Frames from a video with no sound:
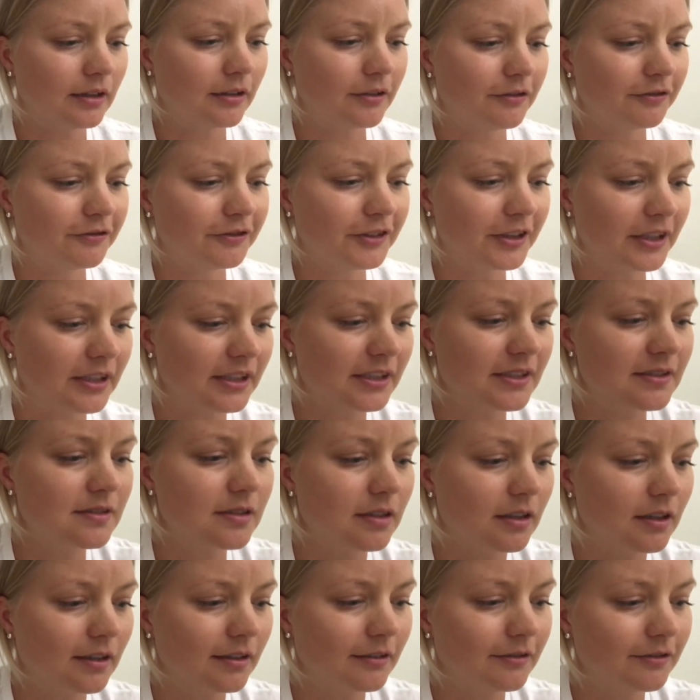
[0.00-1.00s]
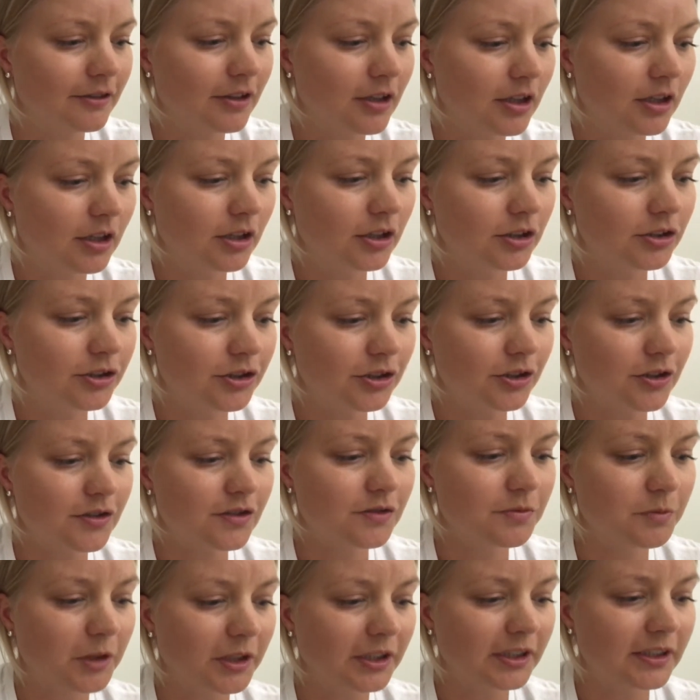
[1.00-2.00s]
Feelings of
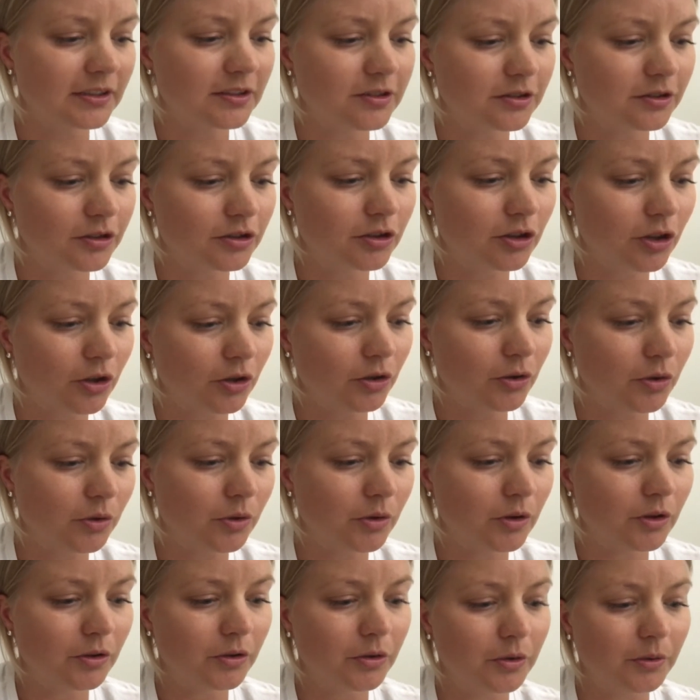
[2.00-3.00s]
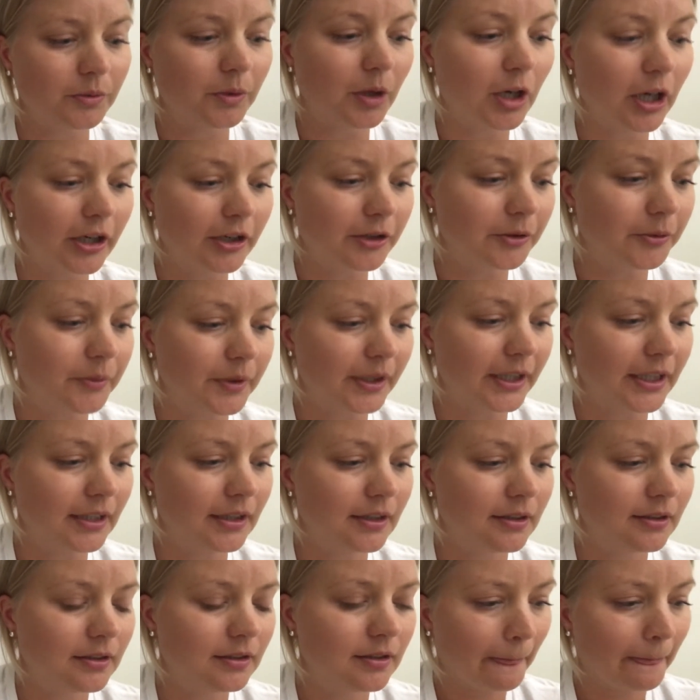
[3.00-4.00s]
just wanting to go or walk
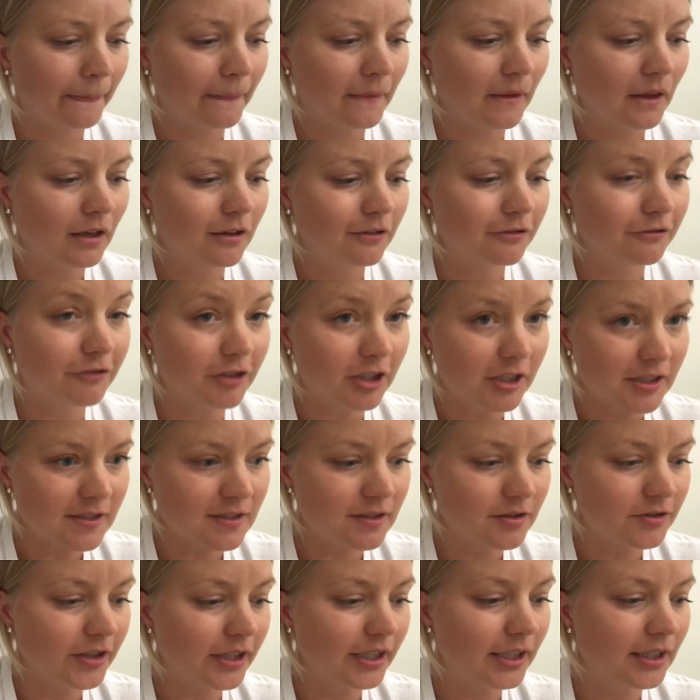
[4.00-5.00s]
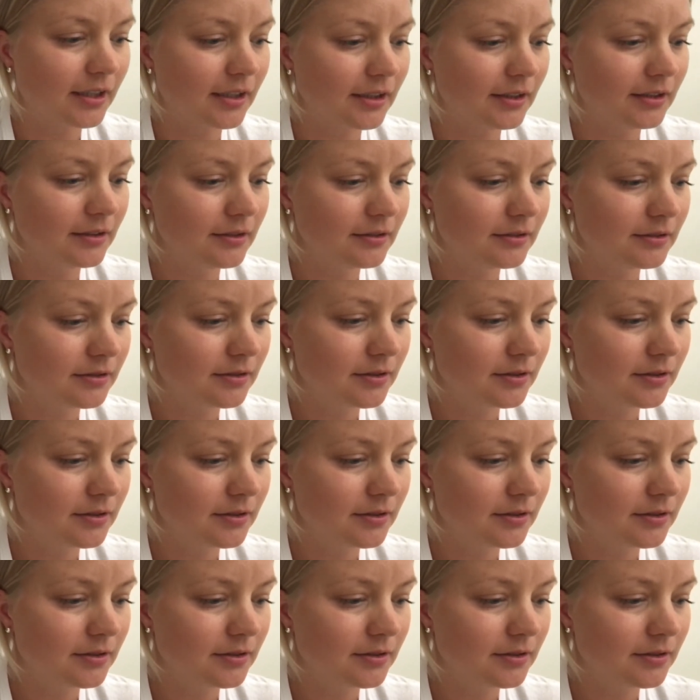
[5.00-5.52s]
away. Frustrated.